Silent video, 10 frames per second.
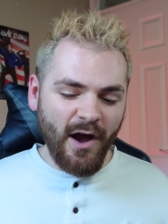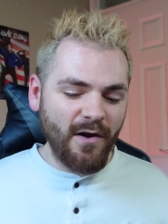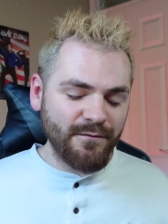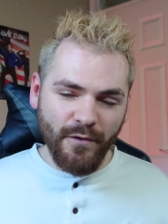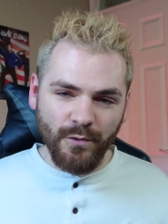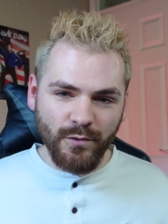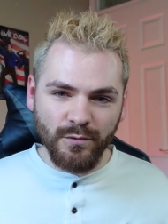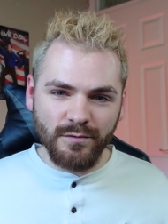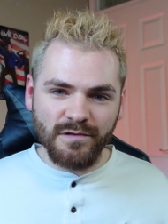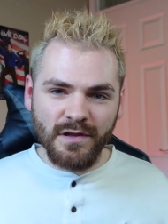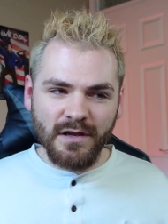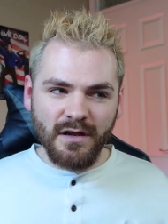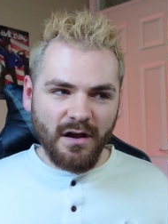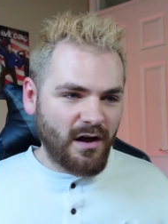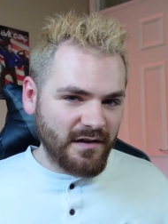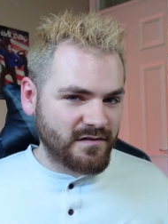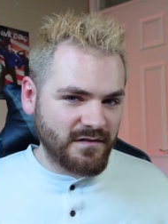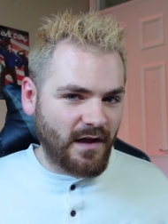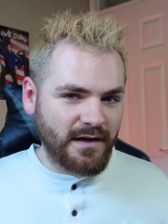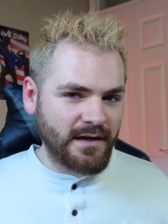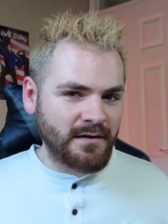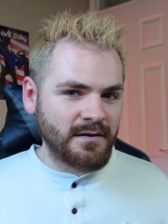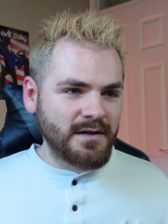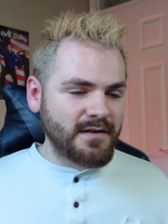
her vocals are stunning.